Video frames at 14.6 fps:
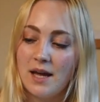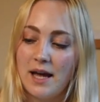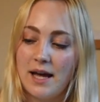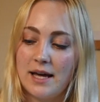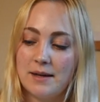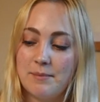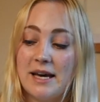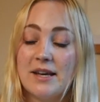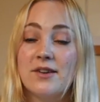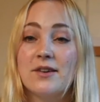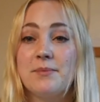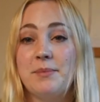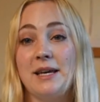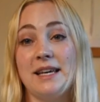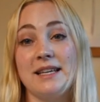And
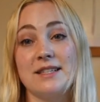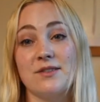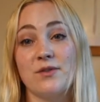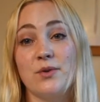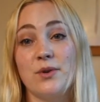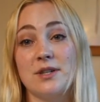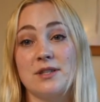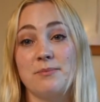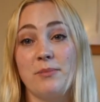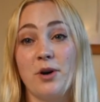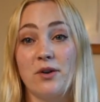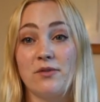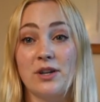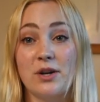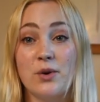Macer Base, of course,
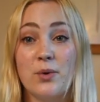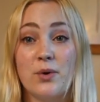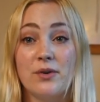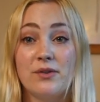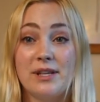part of their core